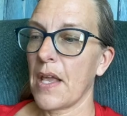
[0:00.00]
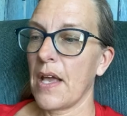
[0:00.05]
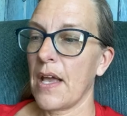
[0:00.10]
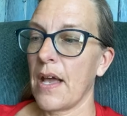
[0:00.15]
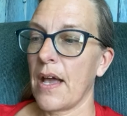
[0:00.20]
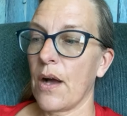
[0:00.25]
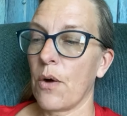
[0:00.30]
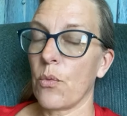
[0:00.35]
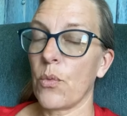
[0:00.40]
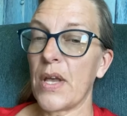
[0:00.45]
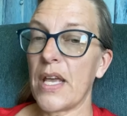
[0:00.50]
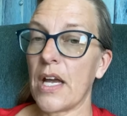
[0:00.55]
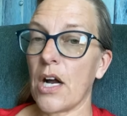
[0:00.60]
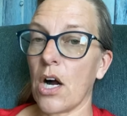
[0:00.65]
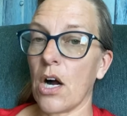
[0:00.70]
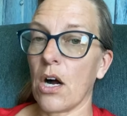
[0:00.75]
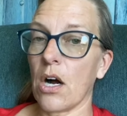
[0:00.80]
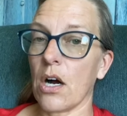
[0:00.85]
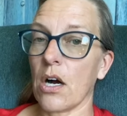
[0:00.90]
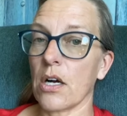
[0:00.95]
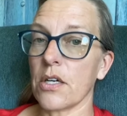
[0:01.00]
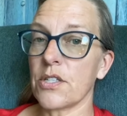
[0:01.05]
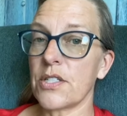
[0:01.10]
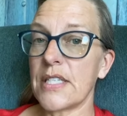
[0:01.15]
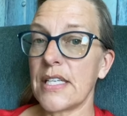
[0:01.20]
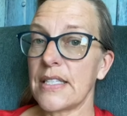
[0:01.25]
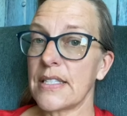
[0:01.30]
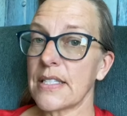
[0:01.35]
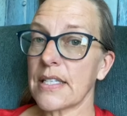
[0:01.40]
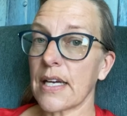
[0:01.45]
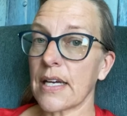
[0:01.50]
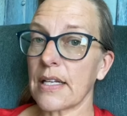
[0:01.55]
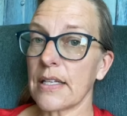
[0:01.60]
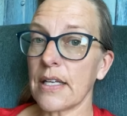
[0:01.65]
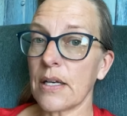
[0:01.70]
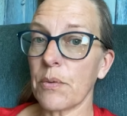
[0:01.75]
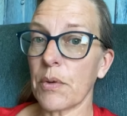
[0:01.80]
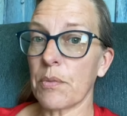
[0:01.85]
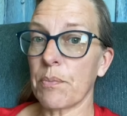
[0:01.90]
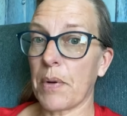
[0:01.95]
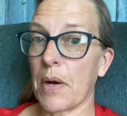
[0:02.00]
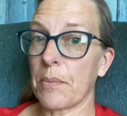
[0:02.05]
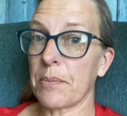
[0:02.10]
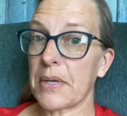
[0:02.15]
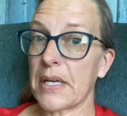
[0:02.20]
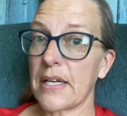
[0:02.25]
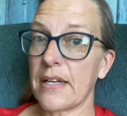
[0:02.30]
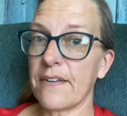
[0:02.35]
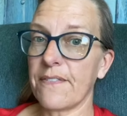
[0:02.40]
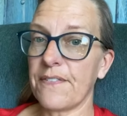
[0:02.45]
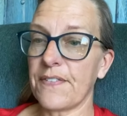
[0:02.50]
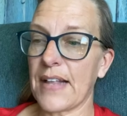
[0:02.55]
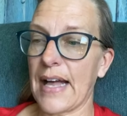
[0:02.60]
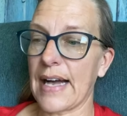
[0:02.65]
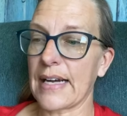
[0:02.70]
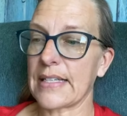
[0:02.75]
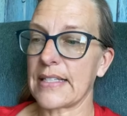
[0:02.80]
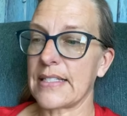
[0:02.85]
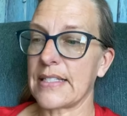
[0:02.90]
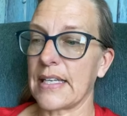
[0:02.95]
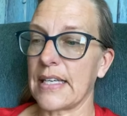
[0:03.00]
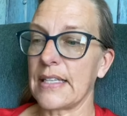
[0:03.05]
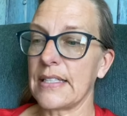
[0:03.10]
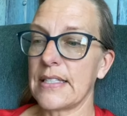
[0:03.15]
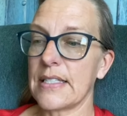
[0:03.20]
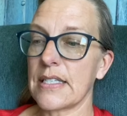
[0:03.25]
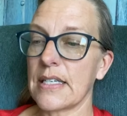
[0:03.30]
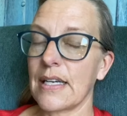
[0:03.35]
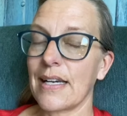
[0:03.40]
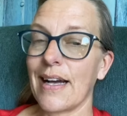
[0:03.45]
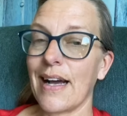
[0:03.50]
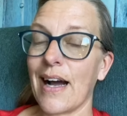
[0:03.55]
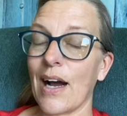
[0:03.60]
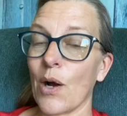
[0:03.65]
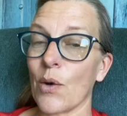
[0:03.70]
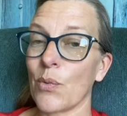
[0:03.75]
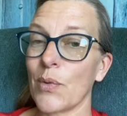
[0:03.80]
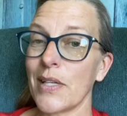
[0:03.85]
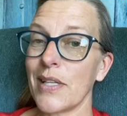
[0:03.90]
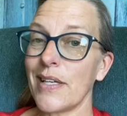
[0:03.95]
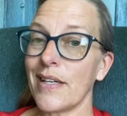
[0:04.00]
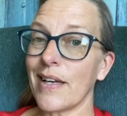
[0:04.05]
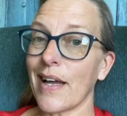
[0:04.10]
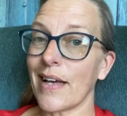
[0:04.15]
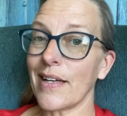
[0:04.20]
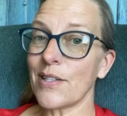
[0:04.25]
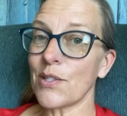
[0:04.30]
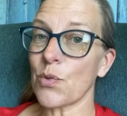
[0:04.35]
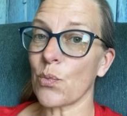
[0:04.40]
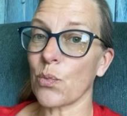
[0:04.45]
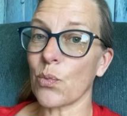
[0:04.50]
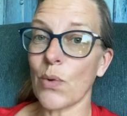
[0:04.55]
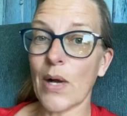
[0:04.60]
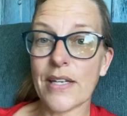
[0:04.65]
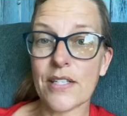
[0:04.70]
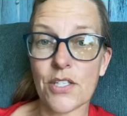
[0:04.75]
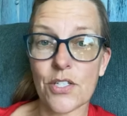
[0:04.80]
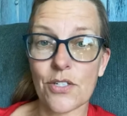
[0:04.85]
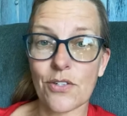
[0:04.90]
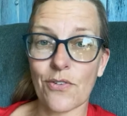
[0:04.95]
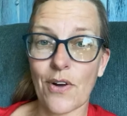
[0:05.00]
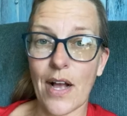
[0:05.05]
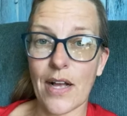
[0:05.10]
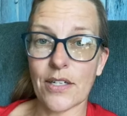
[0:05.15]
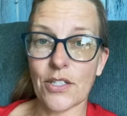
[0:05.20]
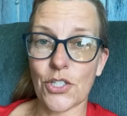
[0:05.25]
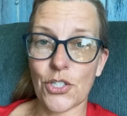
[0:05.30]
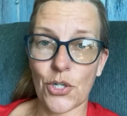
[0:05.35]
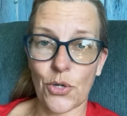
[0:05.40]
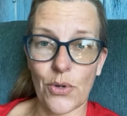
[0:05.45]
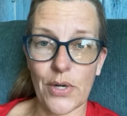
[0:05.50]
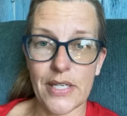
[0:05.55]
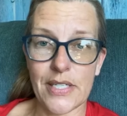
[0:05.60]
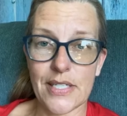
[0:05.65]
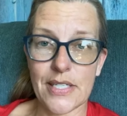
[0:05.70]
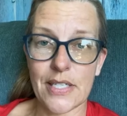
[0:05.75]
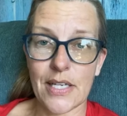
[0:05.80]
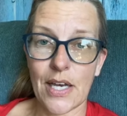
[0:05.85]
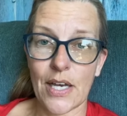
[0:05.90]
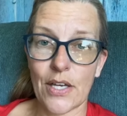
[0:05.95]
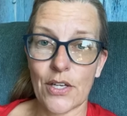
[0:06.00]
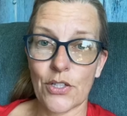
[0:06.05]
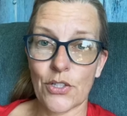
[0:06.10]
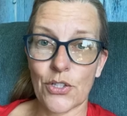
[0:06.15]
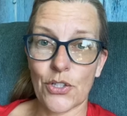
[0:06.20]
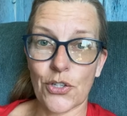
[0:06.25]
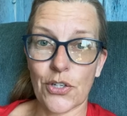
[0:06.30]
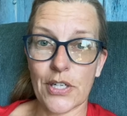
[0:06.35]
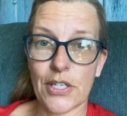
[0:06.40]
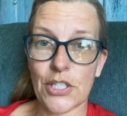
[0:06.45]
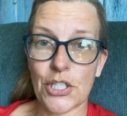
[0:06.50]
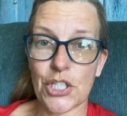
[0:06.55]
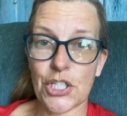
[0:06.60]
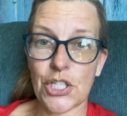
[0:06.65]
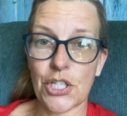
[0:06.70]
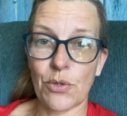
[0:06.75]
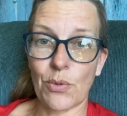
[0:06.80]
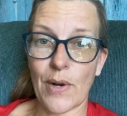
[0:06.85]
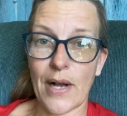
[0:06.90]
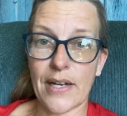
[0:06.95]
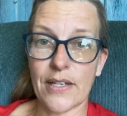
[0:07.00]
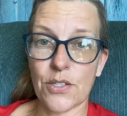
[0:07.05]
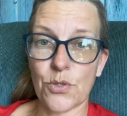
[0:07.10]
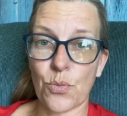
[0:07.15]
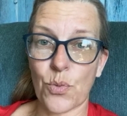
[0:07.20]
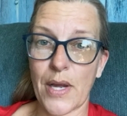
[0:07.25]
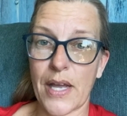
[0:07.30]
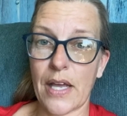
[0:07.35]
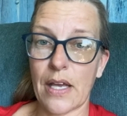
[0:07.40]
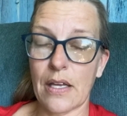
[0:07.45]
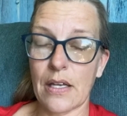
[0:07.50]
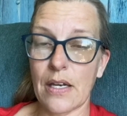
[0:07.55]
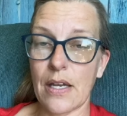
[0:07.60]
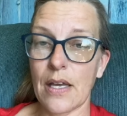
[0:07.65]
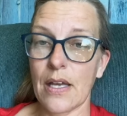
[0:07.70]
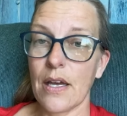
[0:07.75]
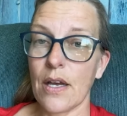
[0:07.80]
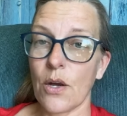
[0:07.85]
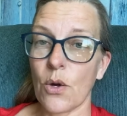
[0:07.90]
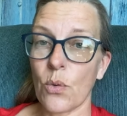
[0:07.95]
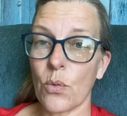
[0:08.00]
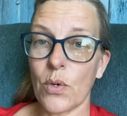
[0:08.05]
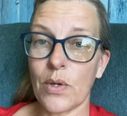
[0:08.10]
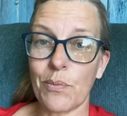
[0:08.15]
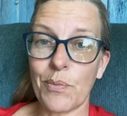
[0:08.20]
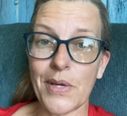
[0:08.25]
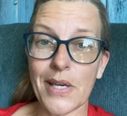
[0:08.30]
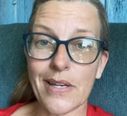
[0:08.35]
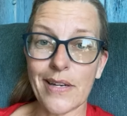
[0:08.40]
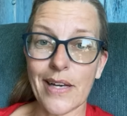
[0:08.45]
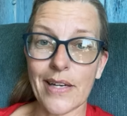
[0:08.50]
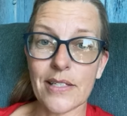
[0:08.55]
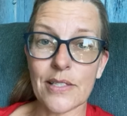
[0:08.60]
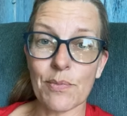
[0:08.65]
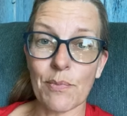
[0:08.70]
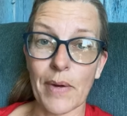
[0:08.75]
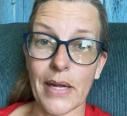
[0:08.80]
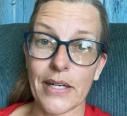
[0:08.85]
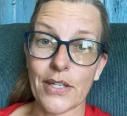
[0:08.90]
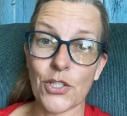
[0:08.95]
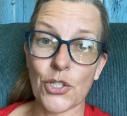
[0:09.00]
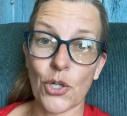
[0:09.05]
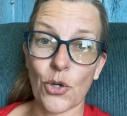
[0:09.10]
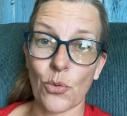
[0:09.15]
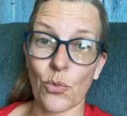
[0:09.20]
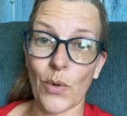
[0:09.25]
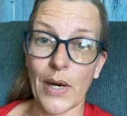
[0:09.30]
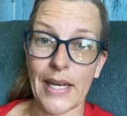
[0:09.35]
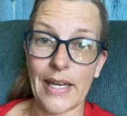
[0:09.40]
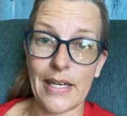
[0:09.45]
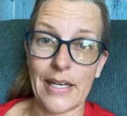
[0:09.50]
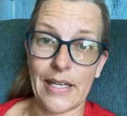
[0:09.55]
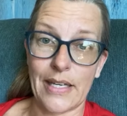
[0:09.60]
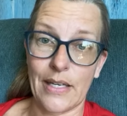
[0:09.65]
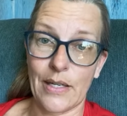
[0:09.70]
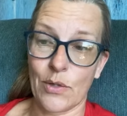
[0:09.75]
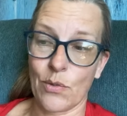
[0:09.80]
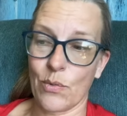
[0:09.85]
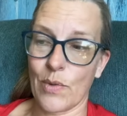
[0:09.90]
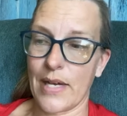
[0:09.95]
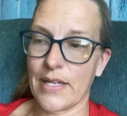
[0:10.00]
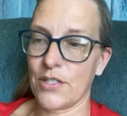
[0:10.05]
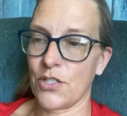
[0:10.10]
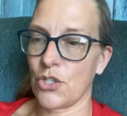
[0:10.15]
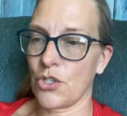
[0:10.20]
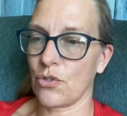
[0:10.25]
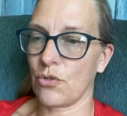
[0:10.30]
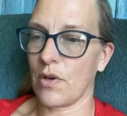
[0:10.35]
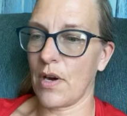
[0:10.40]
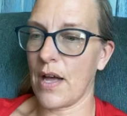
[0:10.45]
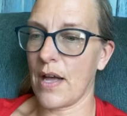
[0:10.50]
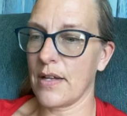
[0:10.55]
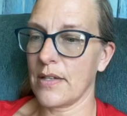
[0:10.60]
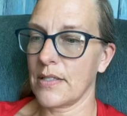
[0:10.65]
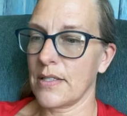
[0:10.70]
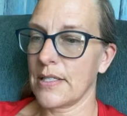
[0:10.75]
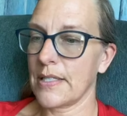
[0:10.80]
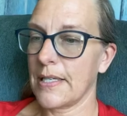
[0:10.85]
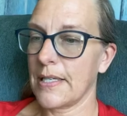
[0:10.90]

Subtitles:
We are seed cycling with pumpkin and flax seeds. A really nice restaurant choice during Shira's reign would be a nice Mediterranean restaurant.